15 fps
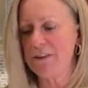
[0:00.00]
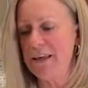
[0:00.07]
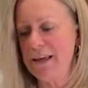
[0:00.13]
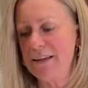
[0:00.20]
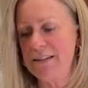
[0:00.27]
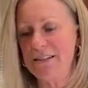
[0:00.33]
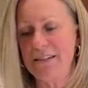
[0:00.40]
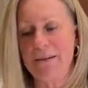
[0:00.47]

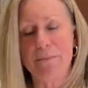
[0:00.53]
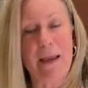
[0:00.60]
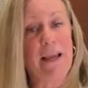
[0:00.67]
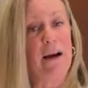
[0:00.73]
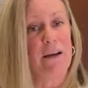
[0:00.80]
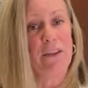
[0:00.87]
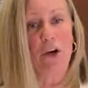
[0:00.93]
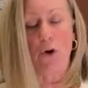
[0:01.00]
things to make
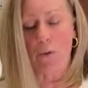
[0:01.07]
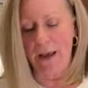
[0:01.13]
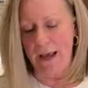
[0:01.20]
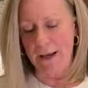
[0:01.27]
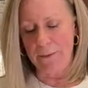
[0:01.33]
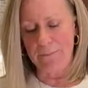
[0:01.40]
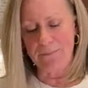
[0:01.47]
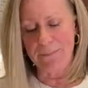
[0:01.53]
on the quick.
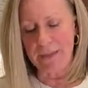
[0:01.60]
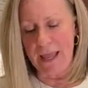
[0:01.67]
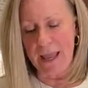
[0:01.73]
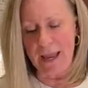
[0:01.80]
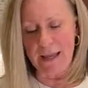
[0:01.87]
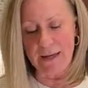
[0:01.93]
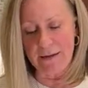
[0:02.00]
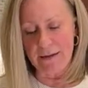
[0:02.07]

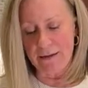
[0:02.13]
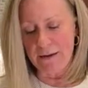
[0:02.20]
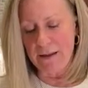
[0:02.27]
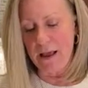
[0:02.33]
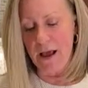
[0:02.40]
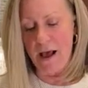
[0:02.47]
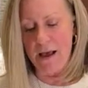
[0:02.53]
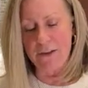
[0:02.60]
And
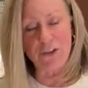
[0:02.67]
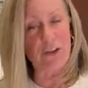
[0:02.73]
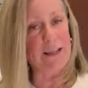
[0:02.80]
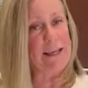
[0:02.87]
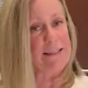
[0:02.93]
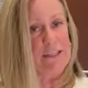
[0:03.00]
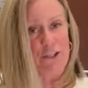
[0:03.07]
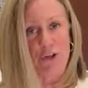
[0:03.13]

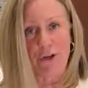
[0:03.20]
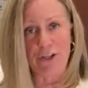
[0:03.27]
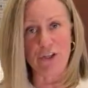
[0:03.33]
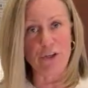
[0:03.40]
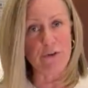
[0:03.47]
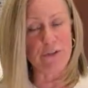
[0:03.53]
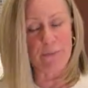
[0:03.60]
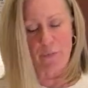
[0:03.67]
like I said, you can
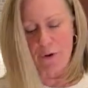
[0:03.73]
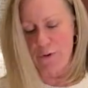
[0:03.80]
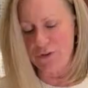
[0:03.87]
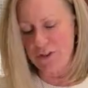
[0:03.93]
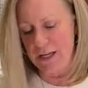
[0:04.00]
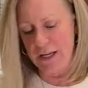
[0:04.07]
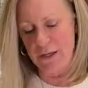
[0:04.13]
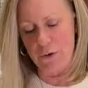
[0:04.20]
use a
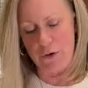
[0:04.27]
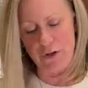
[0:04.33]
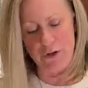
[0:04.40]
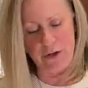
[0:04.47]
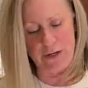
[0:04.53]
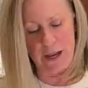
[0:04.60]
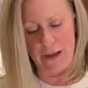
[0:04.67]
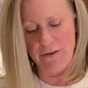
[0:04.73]
protein or you
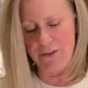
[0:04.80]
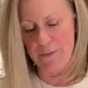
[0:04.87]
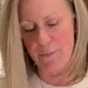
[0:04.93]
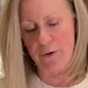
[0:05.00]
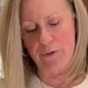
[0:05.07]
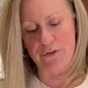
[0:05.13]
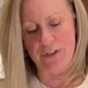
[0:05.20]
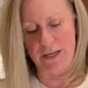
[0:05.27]
cannot use a
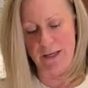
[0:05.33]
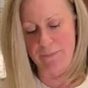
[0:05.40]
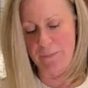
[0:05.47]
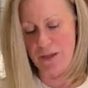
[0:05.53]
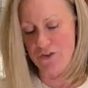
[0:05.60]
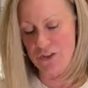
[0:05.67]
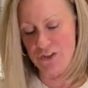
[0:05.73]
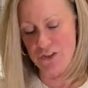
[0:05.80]
protein
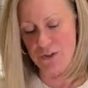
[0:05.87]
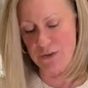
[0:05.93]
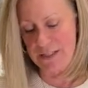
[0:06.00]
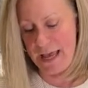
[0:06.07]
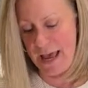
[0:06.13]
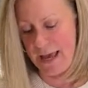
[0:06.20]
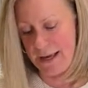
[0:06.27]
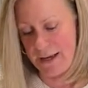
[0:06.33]
and just use
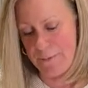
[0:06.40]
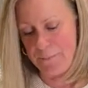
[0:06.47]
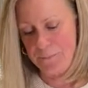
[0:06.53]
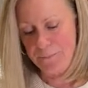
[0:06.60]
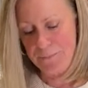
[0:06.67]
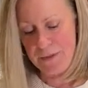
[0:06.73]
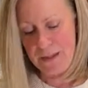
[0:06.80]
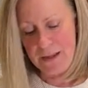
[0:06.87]
egg.
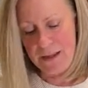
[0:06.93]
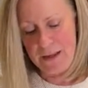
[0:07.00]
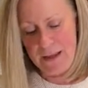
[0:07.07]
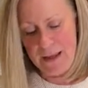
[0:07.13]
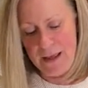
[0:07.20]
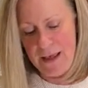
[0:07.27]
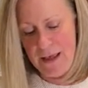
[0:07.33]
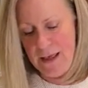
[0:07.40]

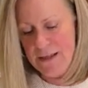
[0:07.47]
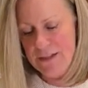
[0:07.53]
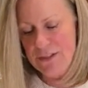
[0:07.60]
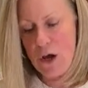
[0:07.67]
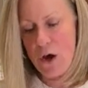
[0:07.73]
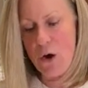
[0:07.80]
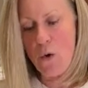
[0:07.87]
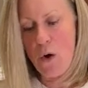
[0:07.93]

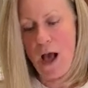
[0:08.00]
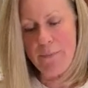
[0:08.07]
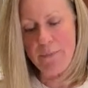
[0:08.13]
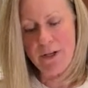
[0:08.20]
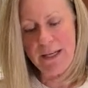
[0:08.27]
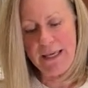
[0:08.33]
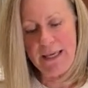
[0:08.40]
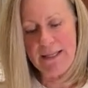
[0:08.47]
So I'm
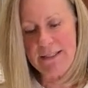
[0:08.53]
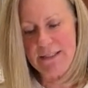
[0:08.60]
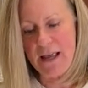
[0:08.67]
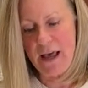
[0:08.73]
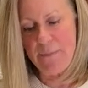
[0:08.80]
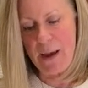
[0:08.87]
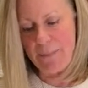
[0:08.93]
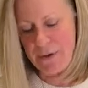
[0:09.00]
going to get
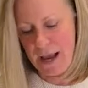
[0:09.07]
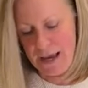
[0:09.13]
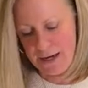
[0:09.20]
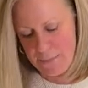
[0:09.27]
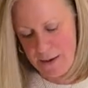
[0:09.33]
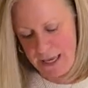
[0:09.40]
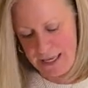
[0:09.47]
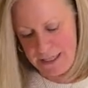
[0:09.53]
some. I'm kind
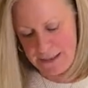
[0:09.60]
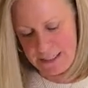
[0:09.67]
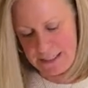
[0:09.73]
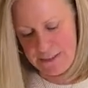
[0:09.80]
of making this